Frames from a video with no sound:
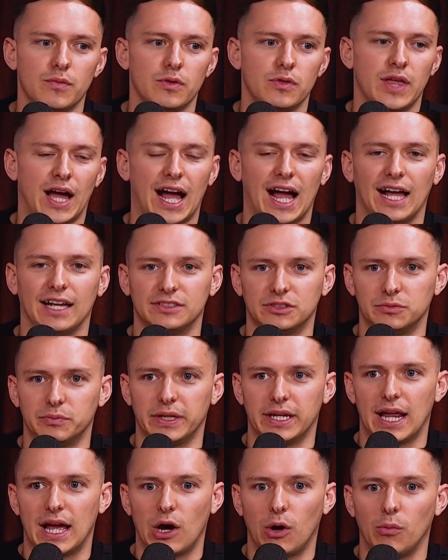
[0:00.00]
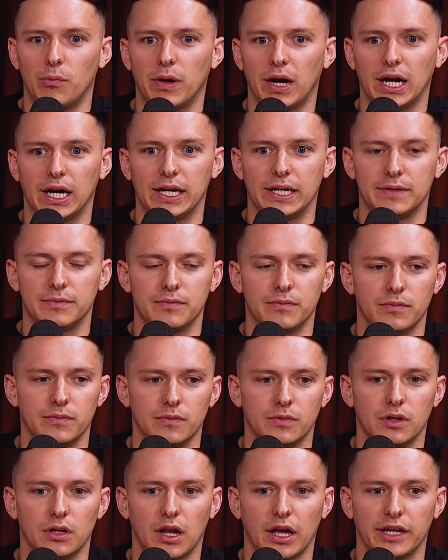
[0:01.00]
That hasn't been helped by
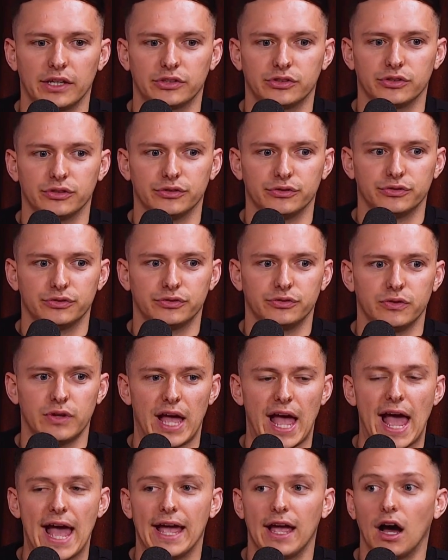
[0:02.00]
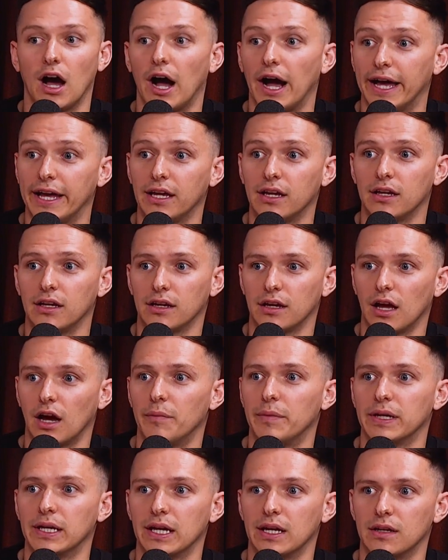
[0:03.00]
the likes of AI
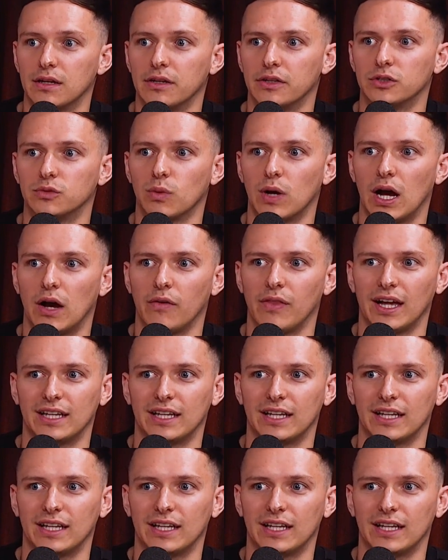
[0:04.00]
coming in as well.